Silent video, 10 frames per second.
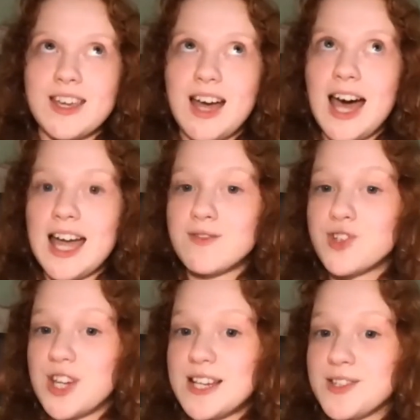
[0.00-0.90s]
I have
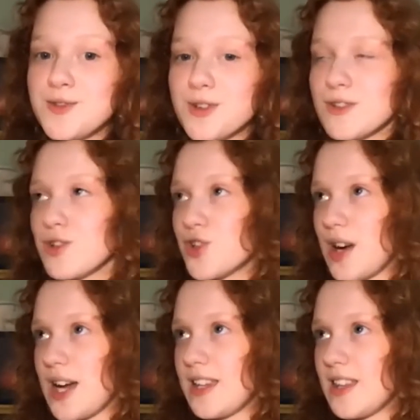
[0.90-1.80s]
chased northern
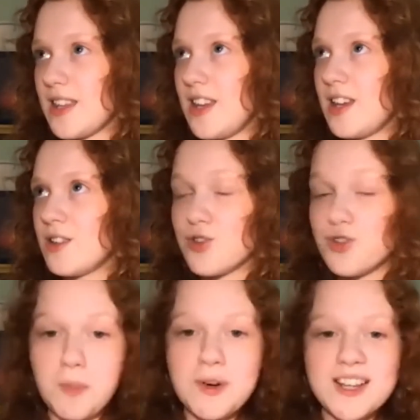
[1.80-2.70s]
shrike
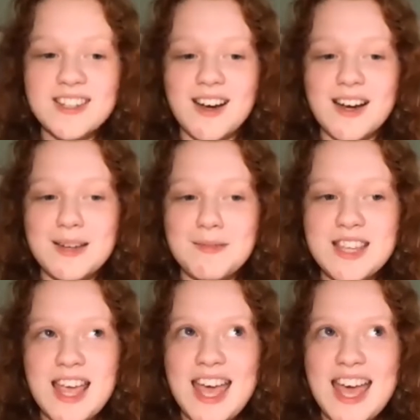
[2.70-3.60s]
so many times,
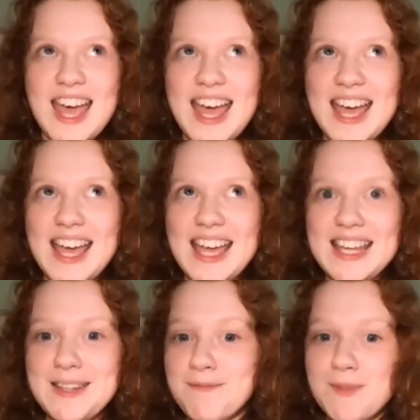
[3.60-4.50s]

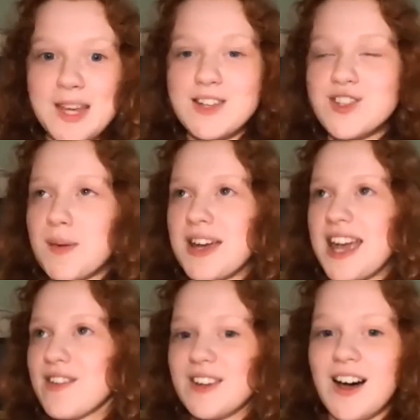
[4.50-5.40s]
and each time I
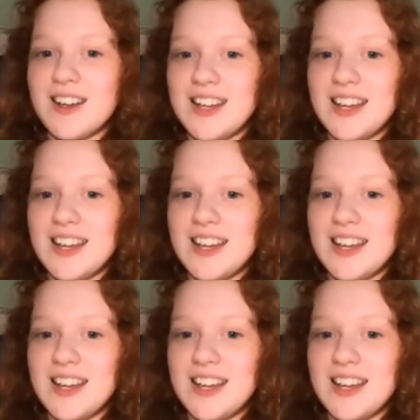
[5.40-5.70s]
haven't gotten it.